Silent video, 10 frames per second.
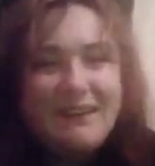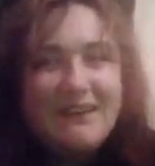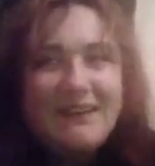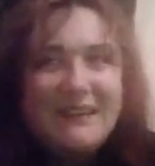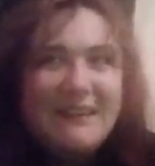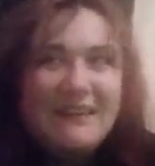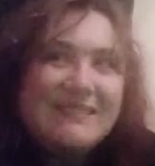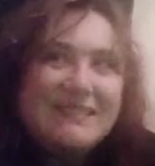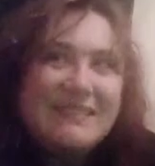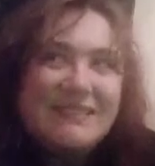
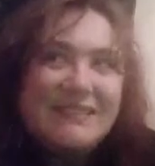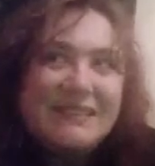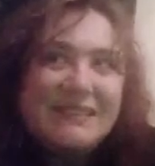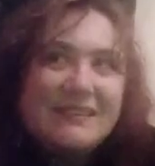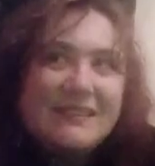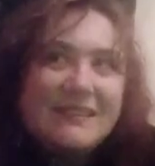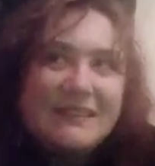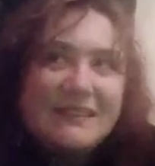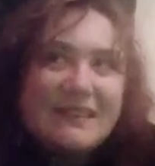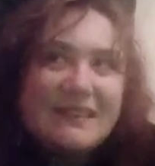It's
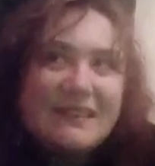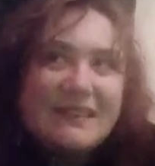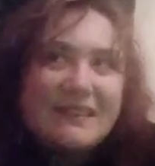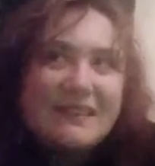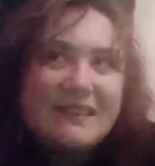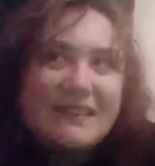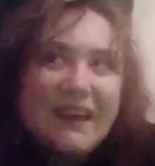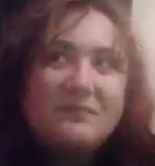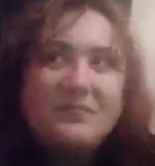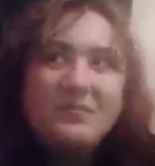kind of
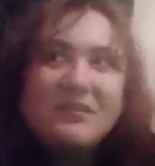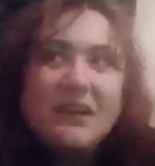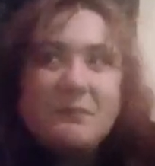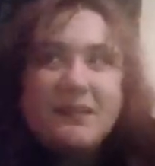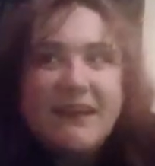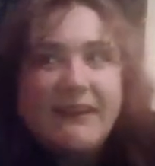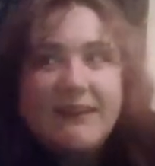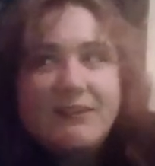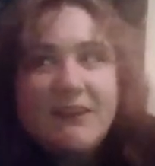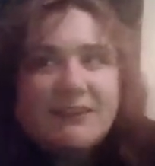complicated
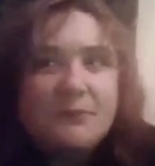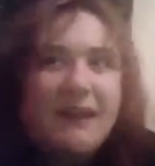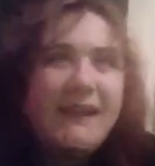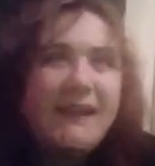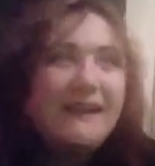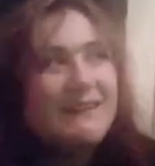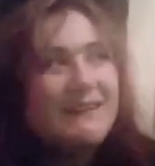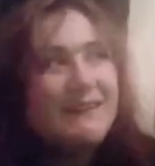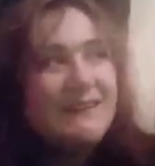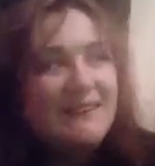to explain
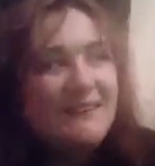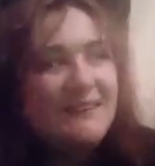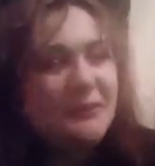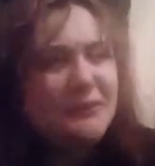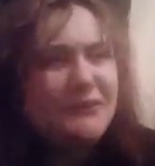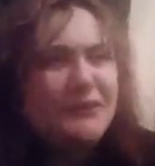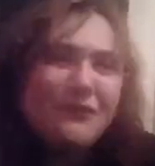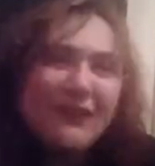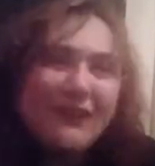which you'd think it'd